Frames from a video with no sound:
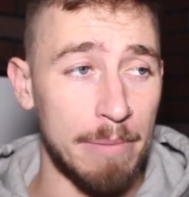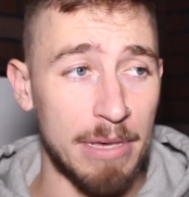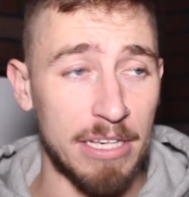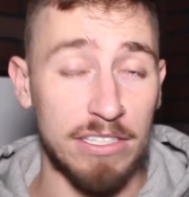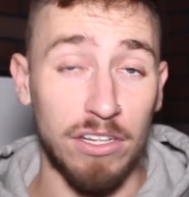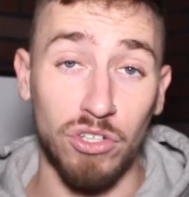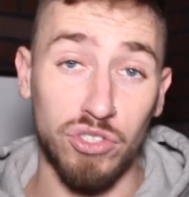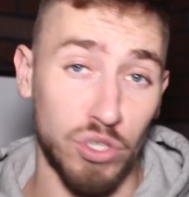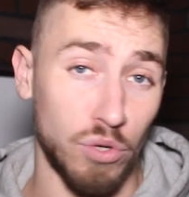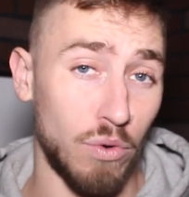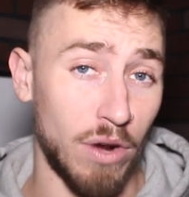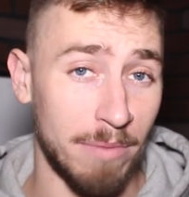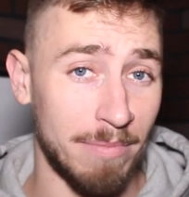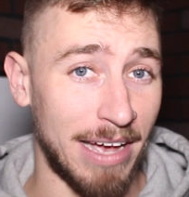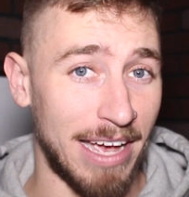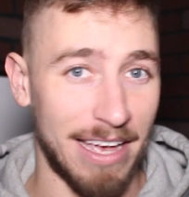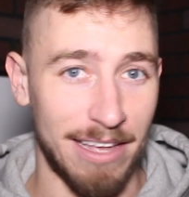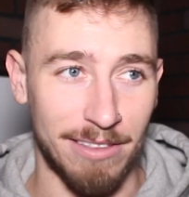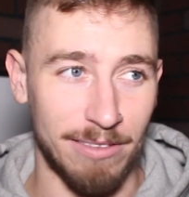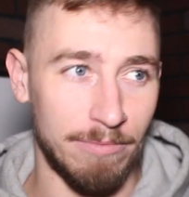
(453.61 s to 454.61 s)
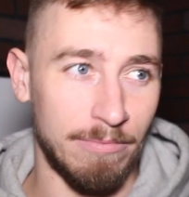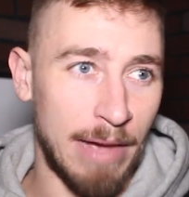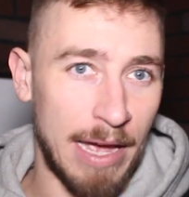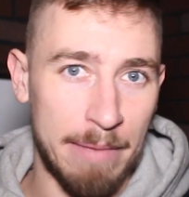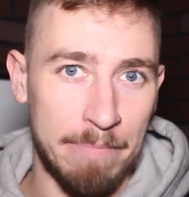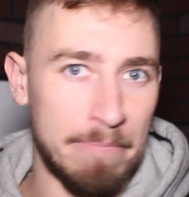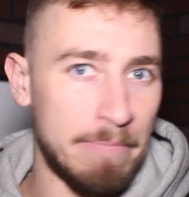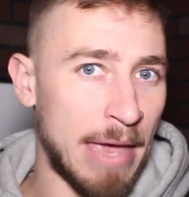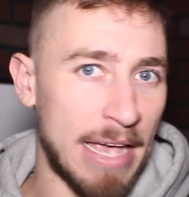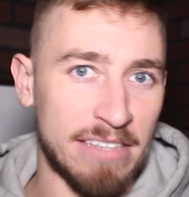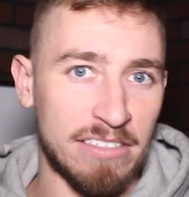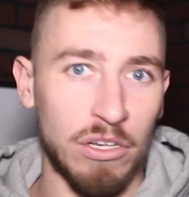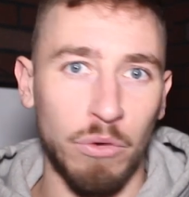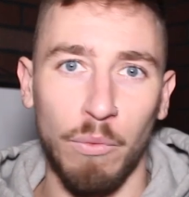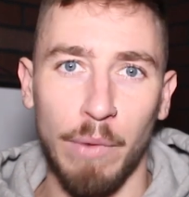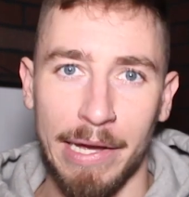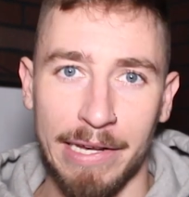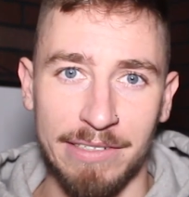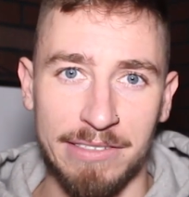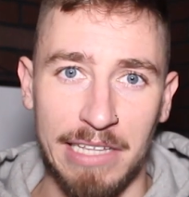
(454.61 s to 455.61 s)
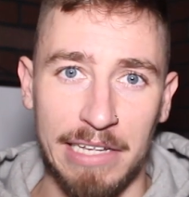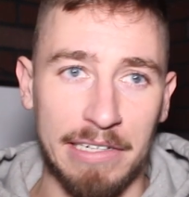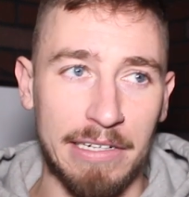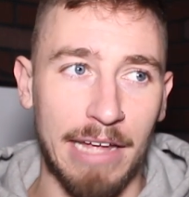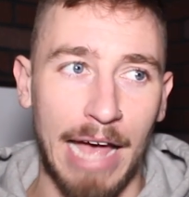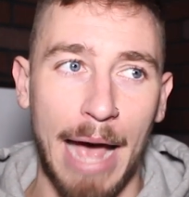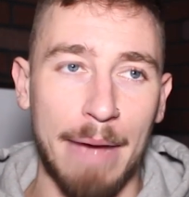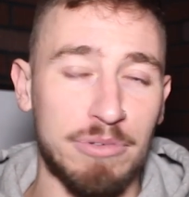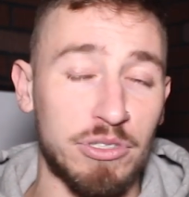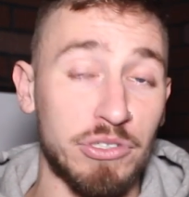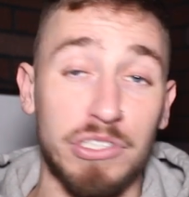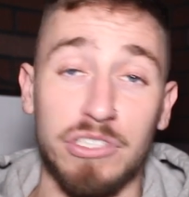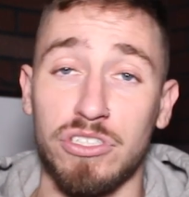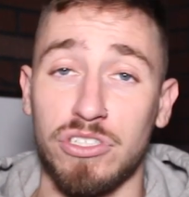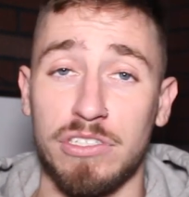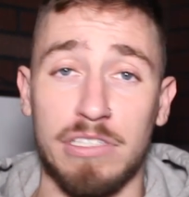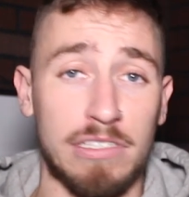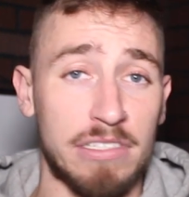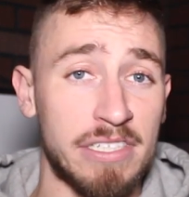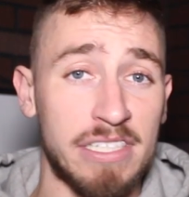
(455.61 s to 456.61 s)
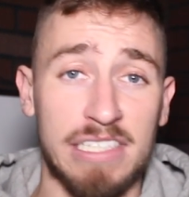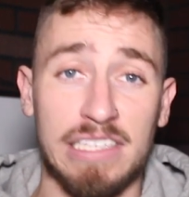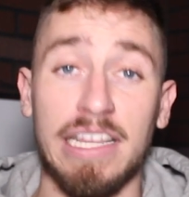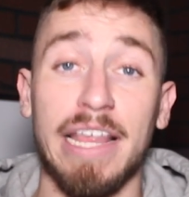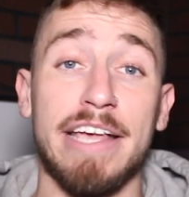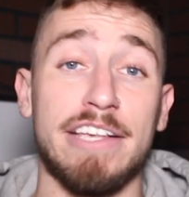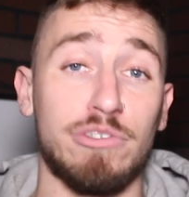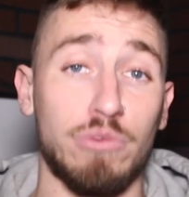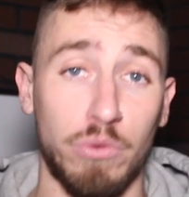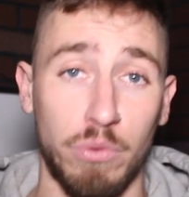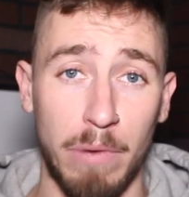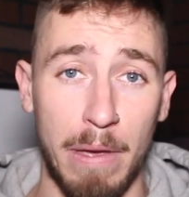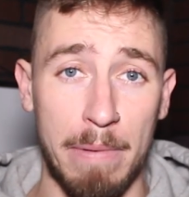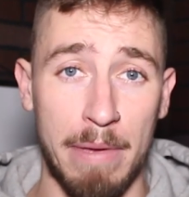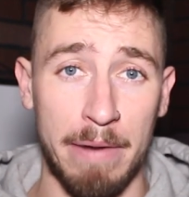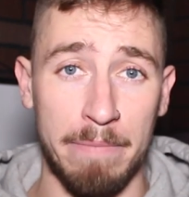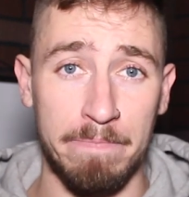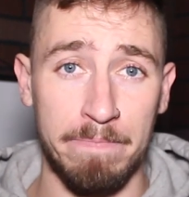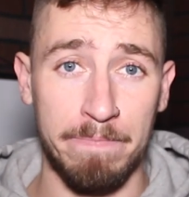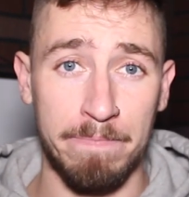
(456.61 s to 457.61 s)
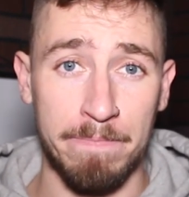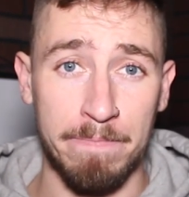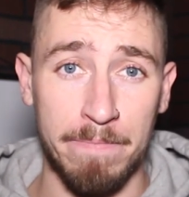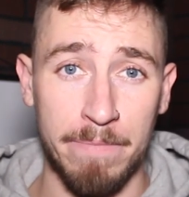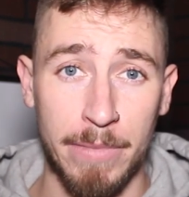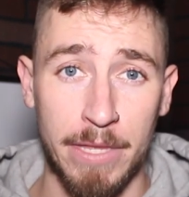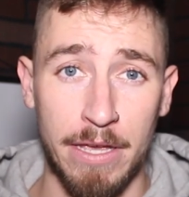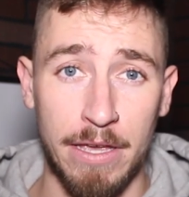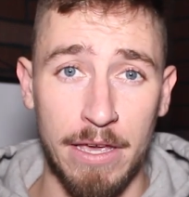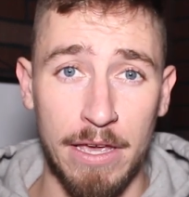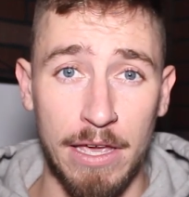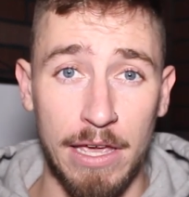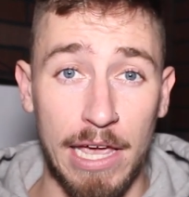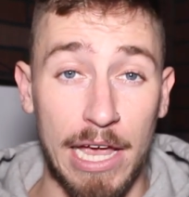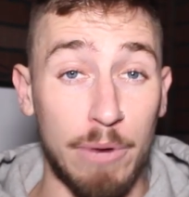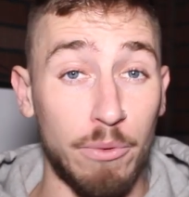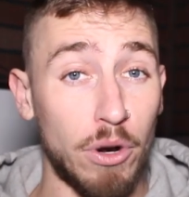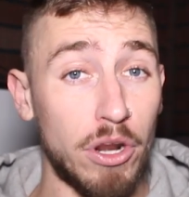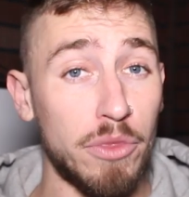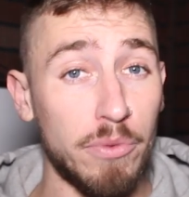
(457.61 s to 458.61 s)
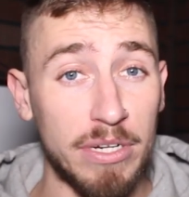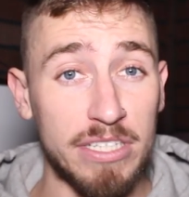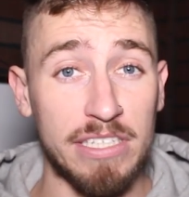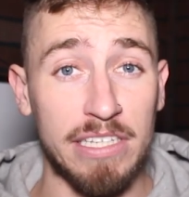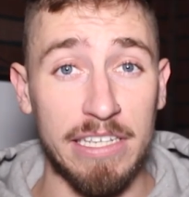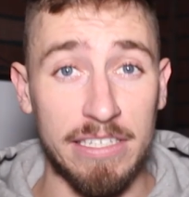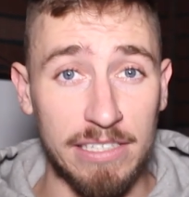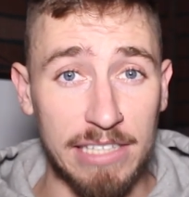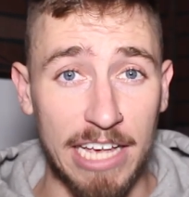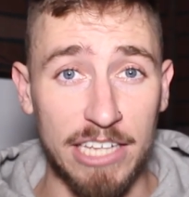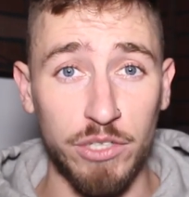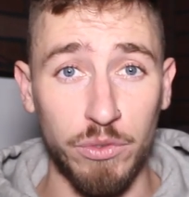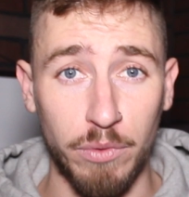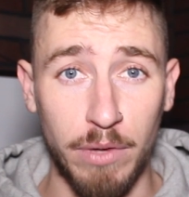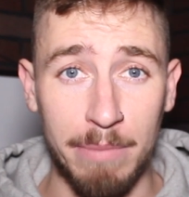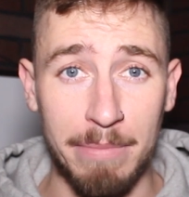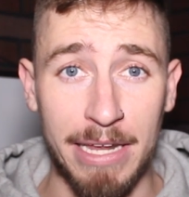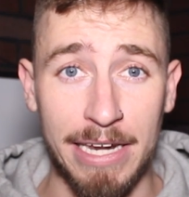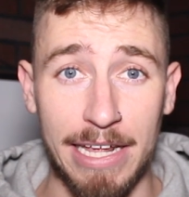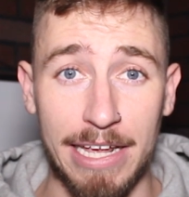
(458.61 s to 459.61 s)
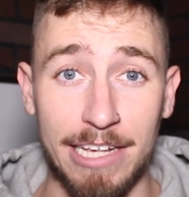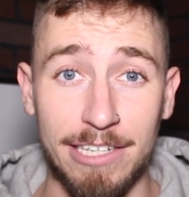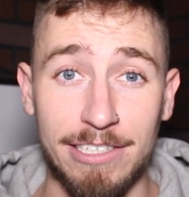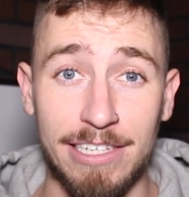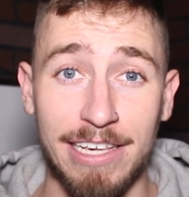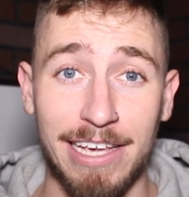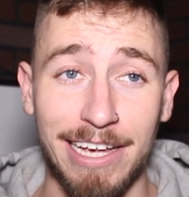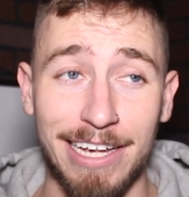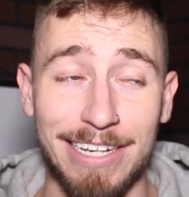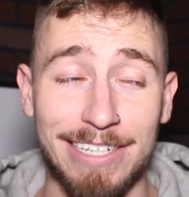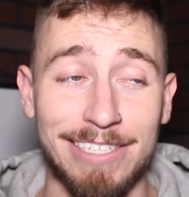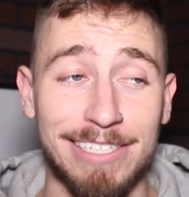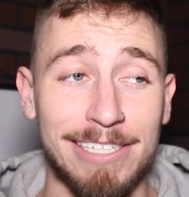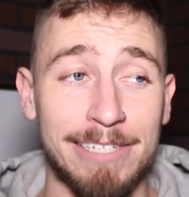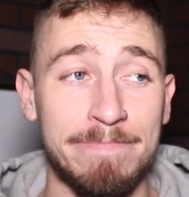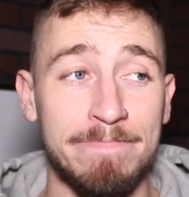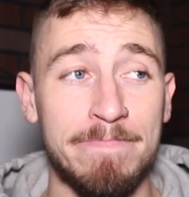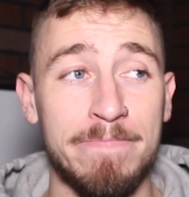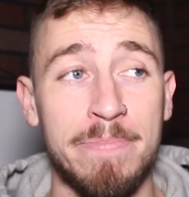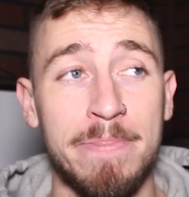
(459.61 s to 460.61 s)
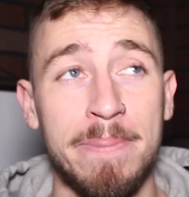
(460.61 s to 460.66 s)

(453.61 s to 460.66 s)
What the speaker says: He's also one of my amazing wings that absolutely just slays with women. And one of the reasons he slays with women is because